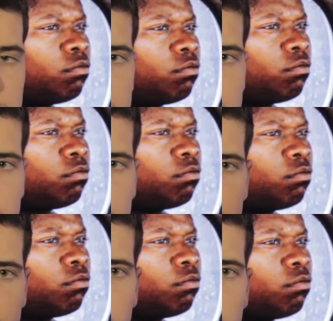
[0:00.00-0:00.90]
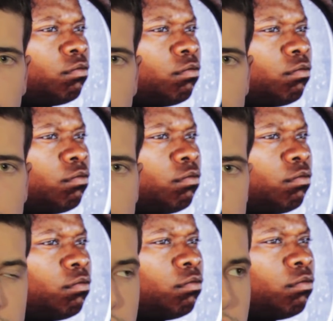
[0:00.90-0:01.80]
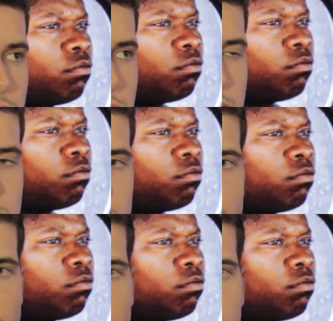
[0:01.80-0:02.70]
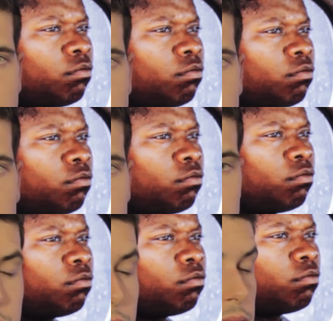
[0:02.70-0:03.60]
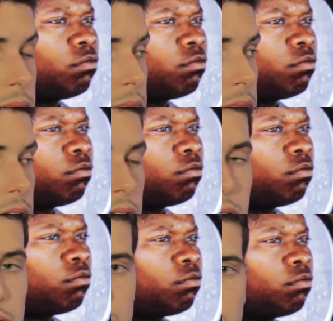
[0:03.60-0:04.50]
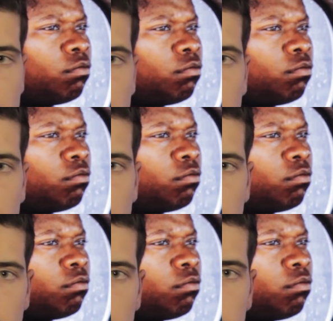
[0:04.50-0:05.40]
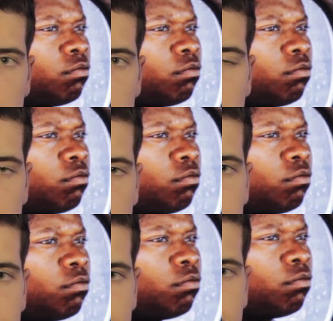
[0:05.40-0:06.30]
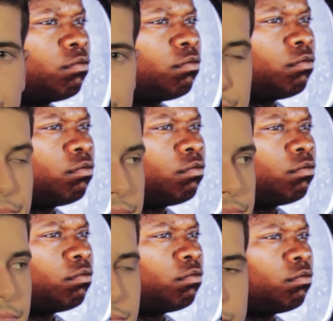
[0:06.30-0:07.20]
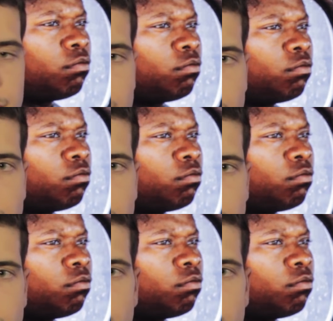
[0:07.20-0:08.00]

(silent)